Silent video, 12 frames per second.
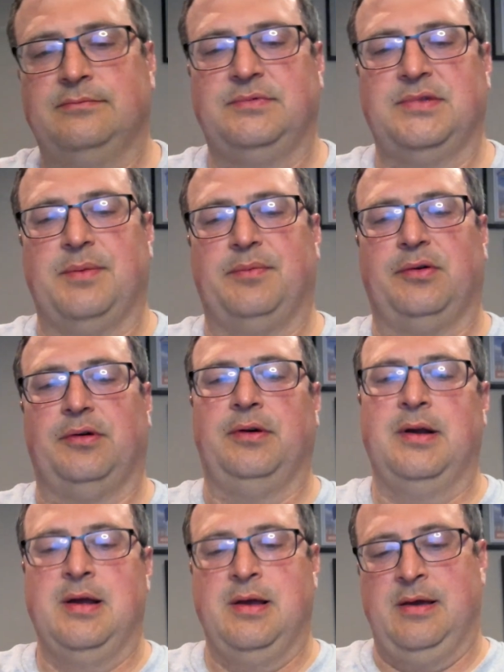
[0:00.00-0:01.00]
number
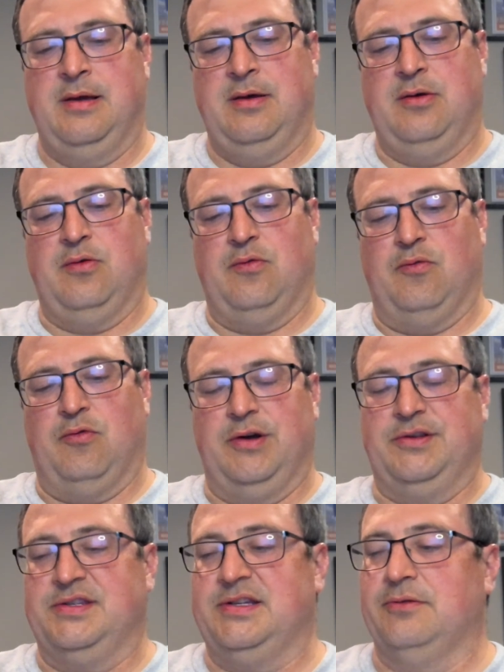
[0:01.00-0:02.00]

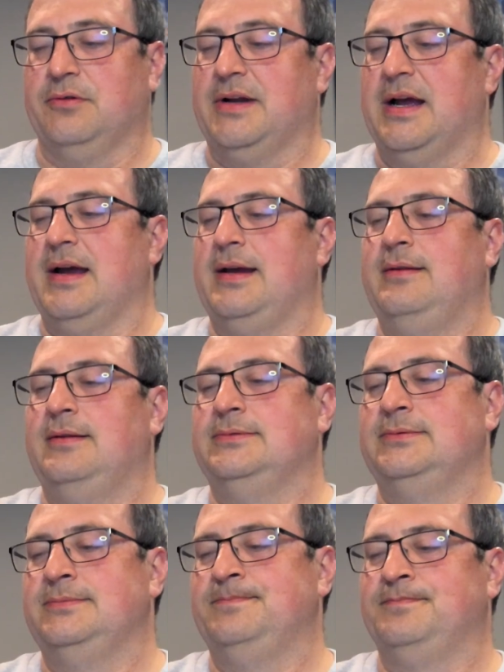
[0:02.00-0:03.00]
109.
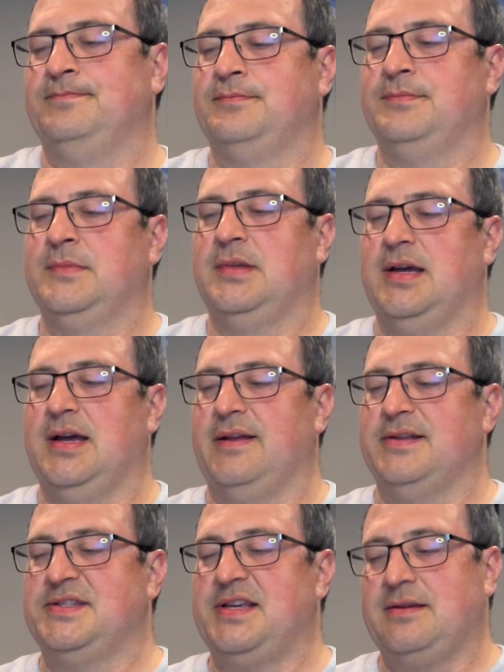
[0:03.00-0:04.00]

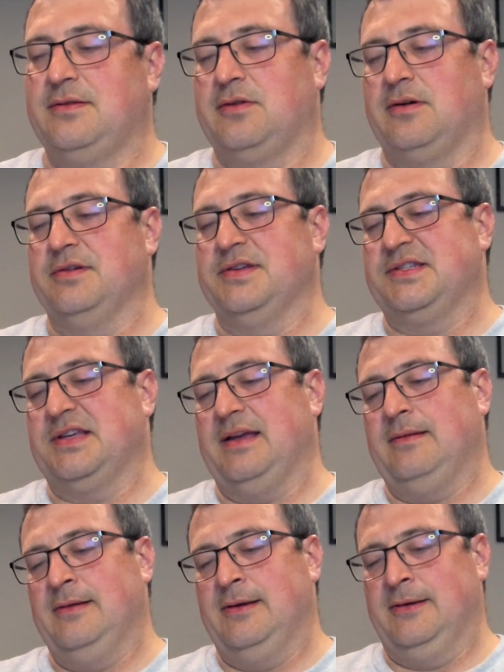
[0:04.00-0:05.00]
Second card in the set